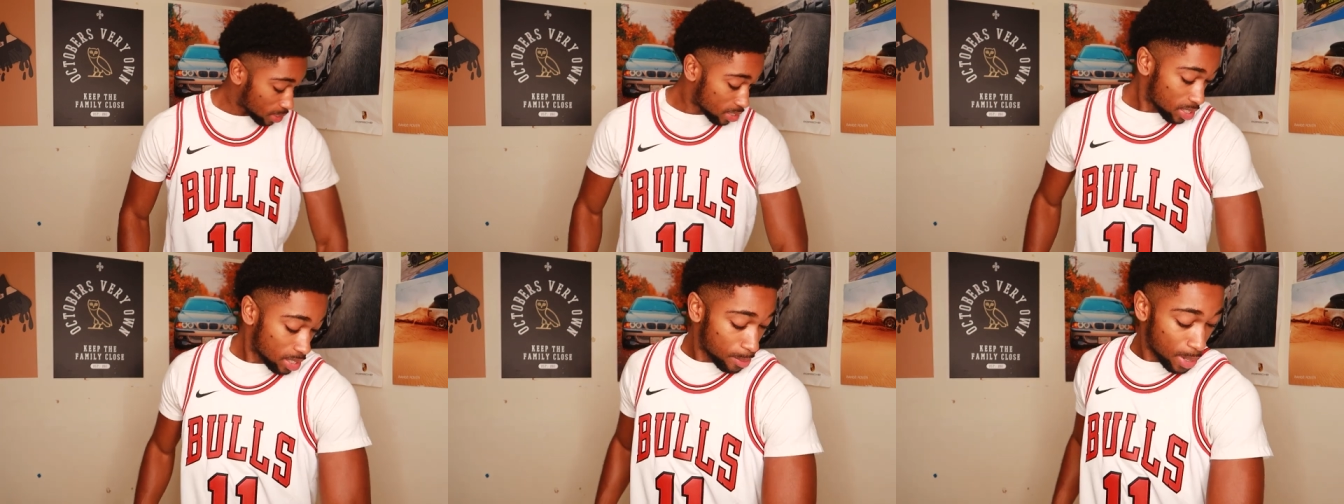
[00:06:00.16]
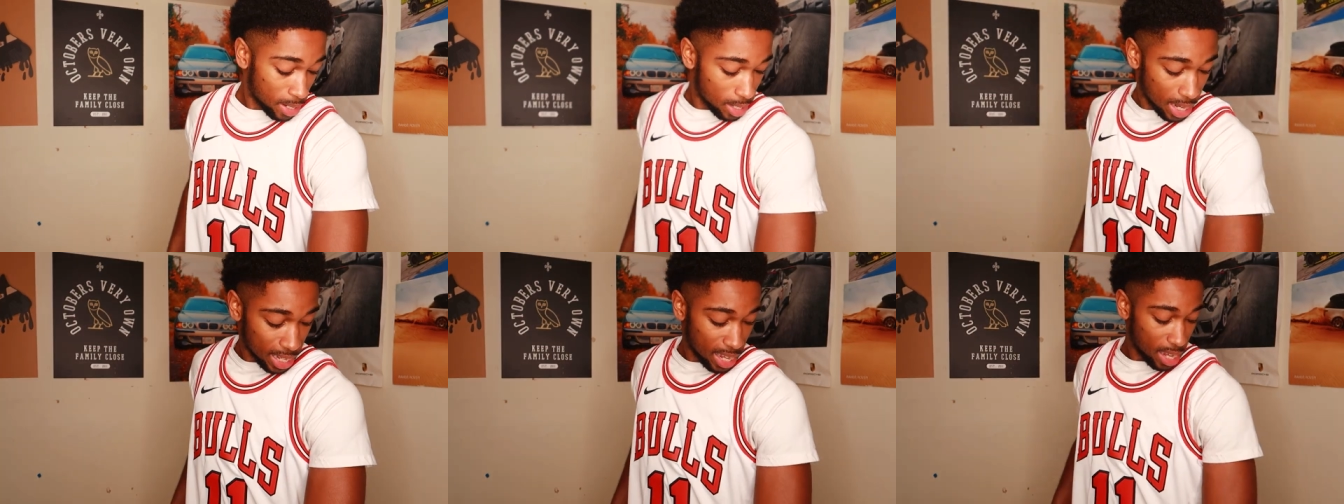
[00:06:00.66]
with this thing,
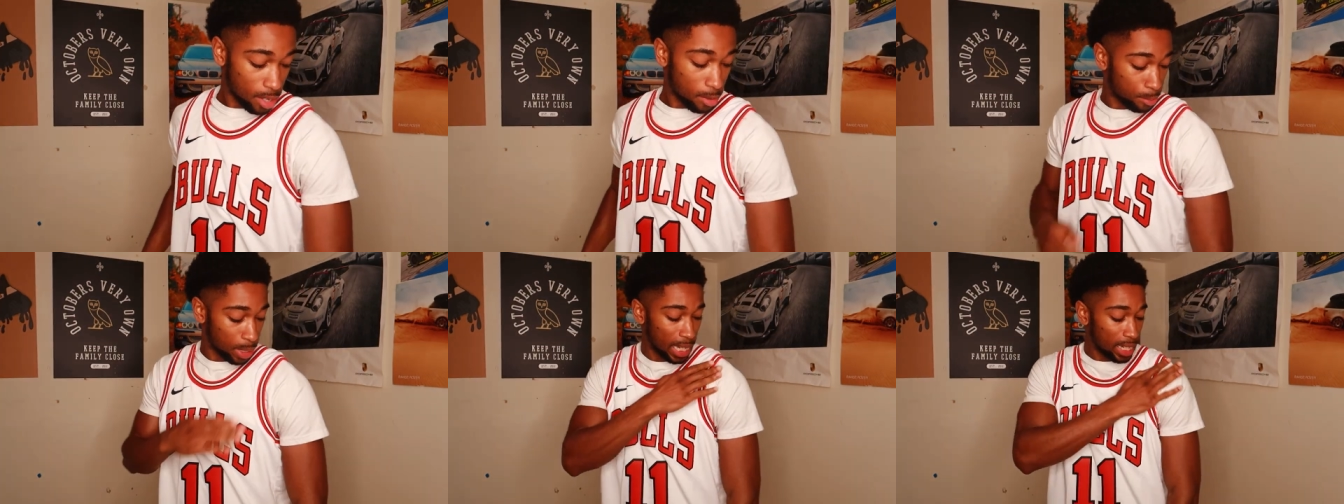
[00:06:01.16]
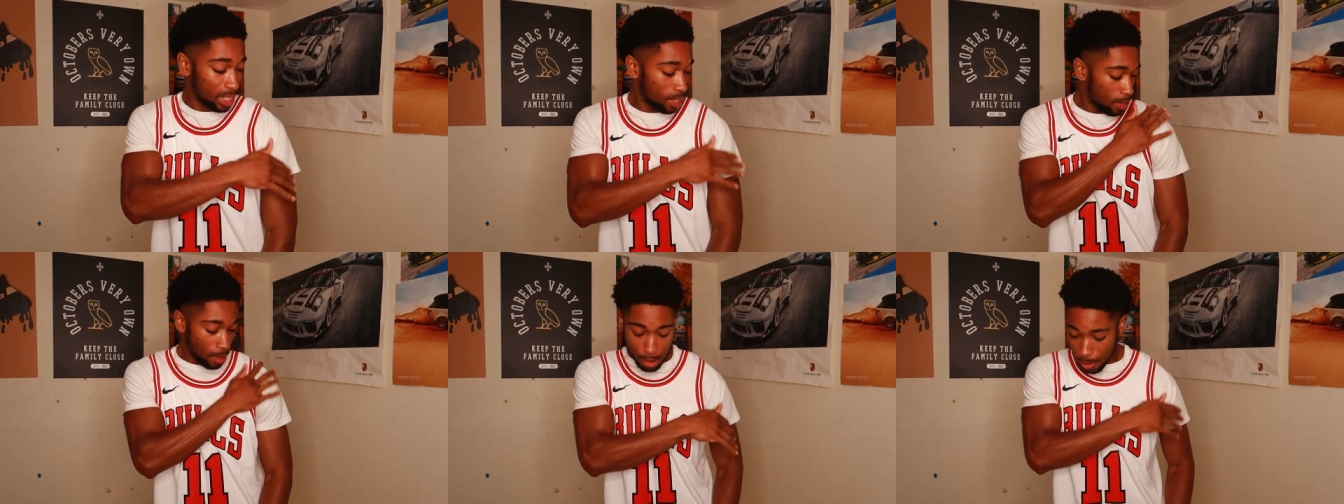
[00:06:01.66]
man. I can't complain,
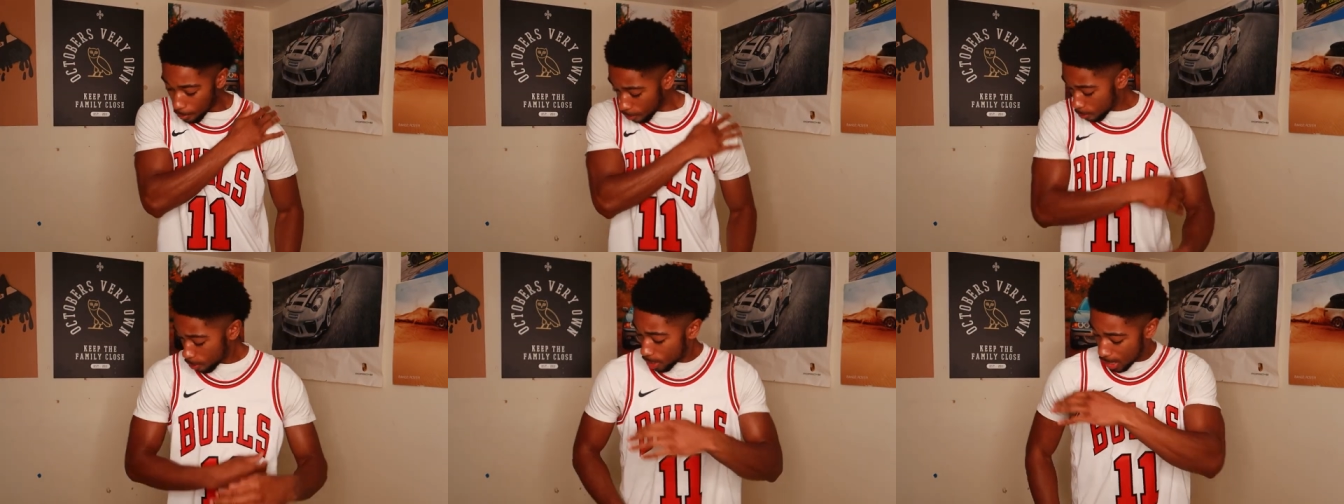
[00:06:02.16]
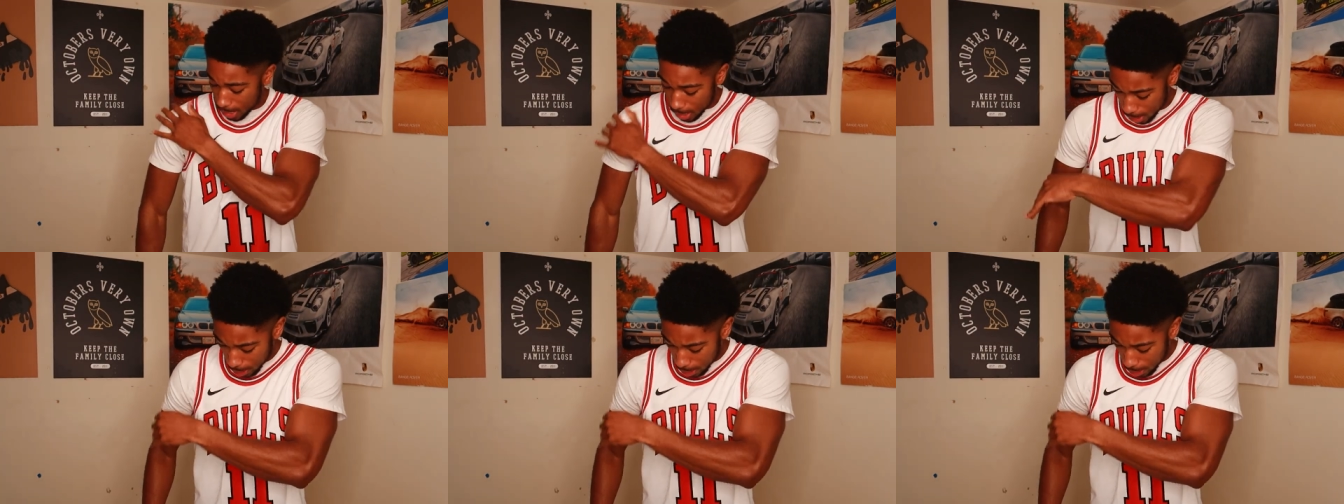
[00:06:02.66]
for real.